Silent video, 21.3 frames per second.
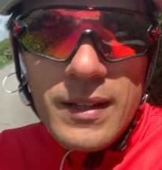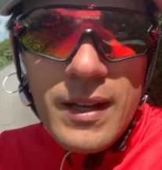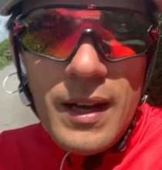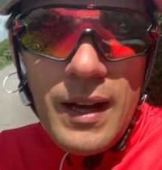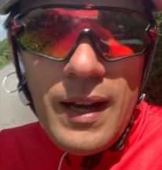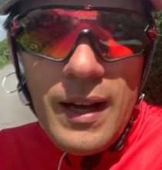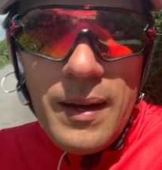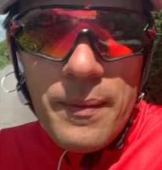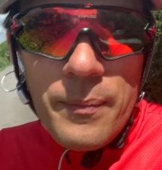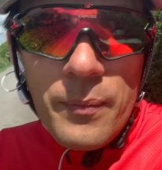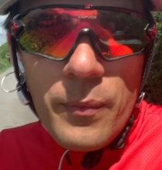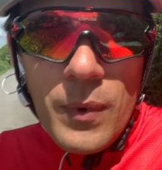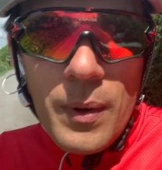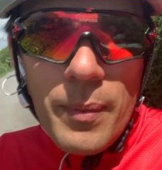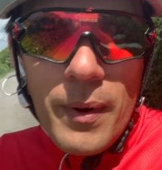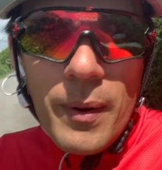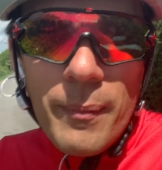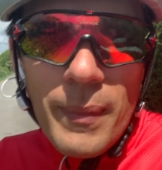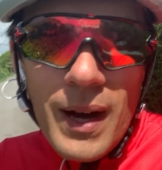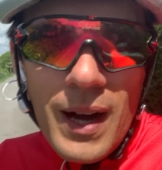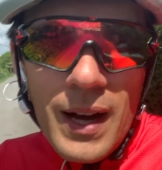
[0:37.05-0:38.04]
We're
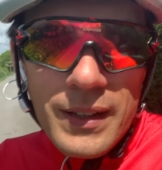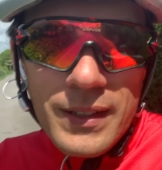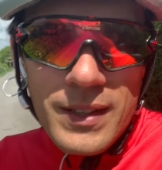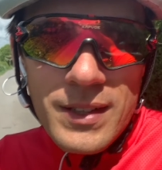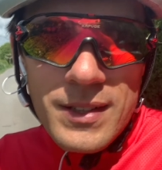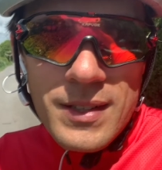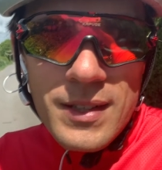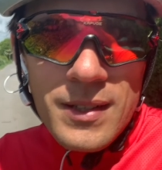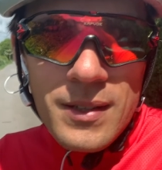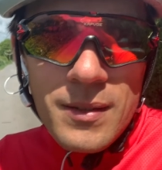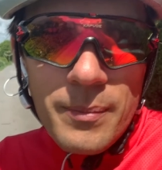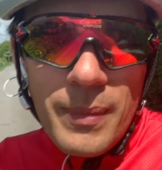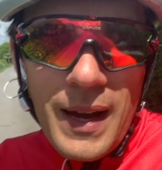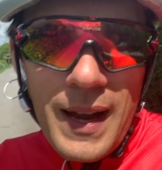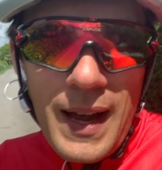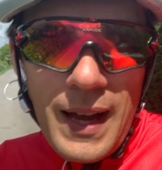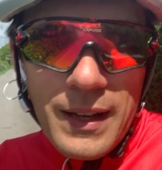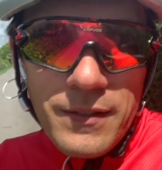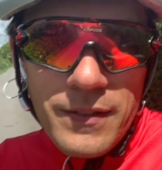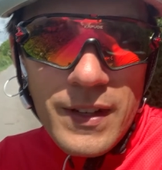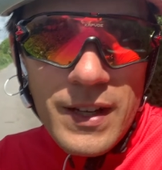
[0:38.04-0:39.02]
bombarded by
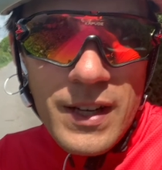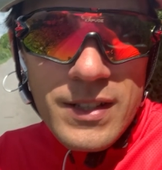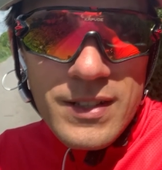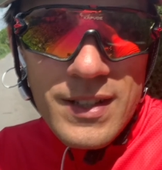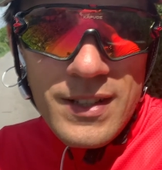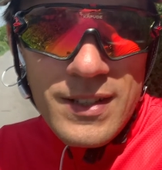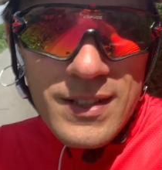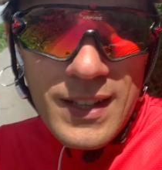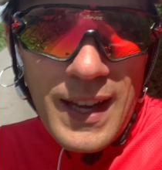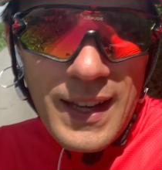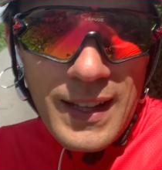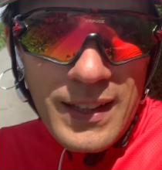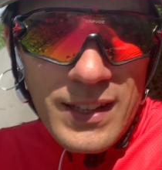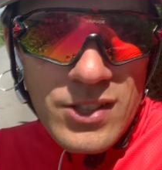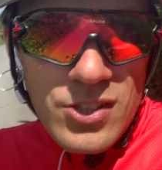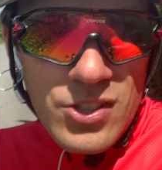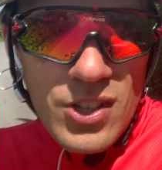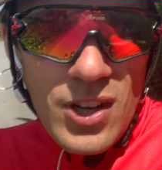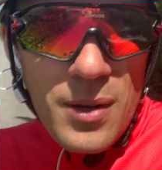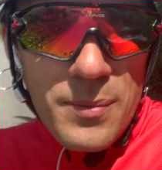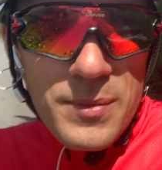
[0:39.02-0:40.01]
adverts in cycling
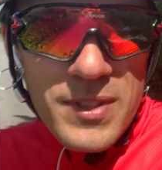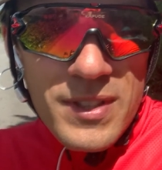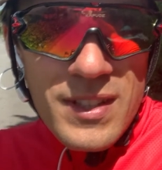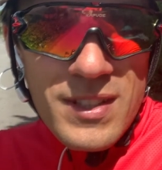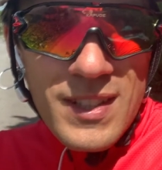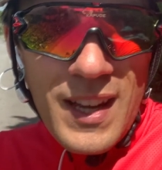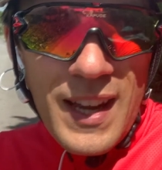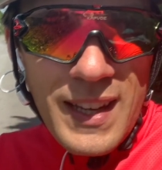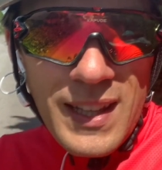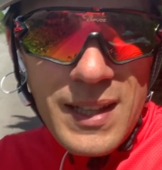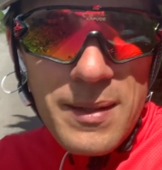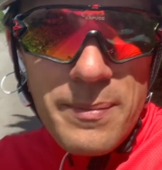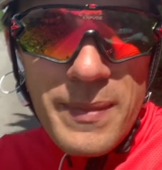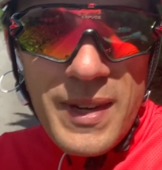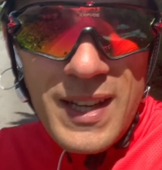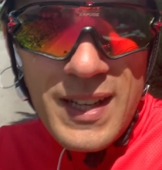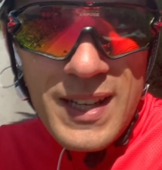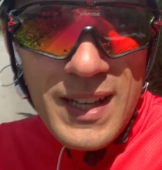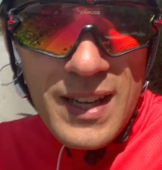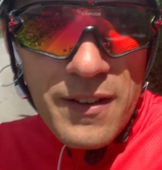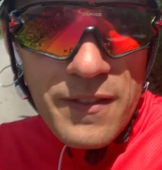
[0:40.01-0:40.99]
shops and the cycling
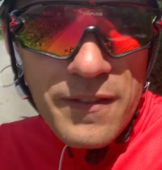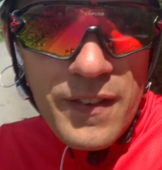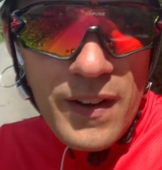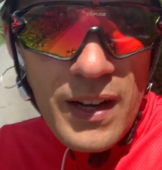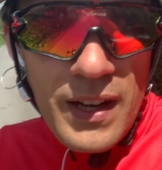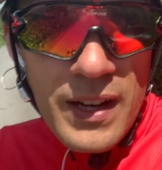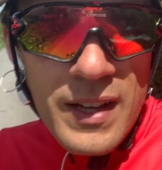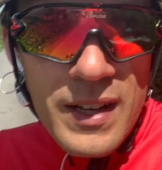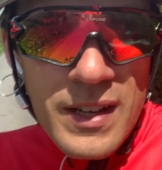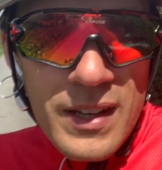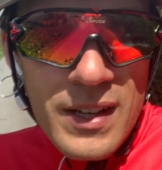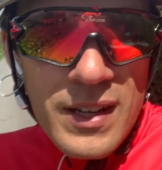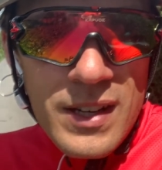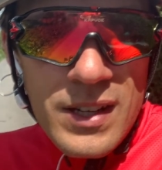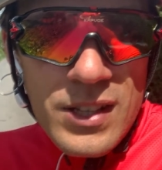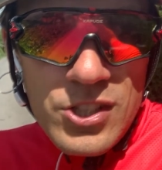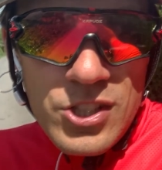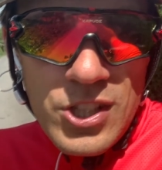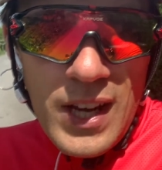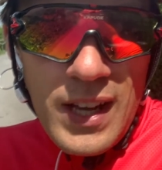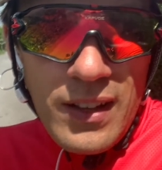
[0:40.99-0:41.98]
media for
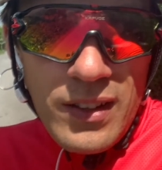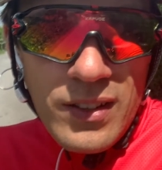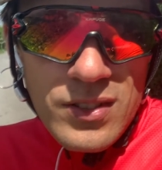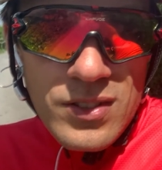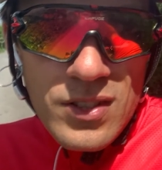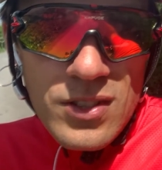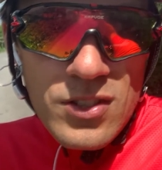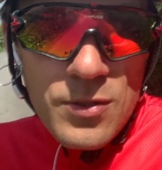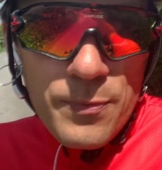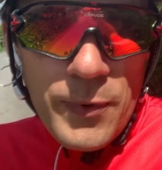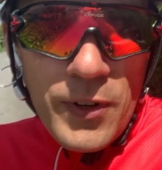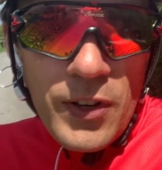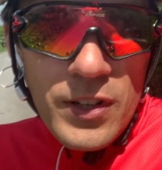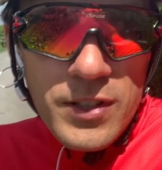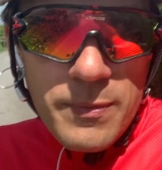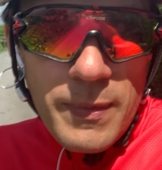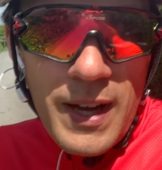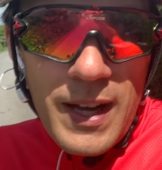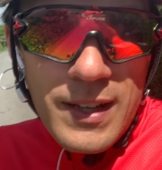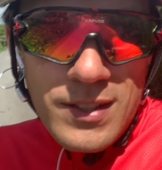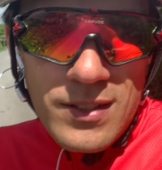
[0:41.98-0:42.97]
gels and sports
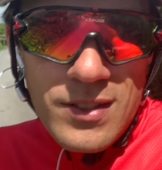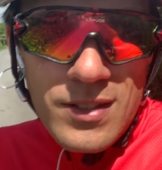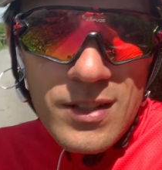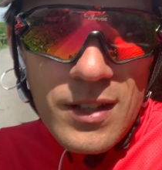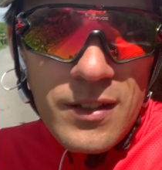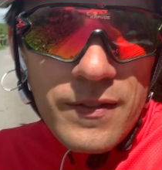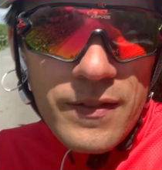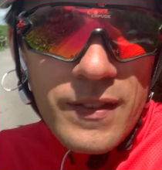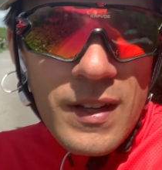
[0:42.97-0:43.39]
bars and stuff.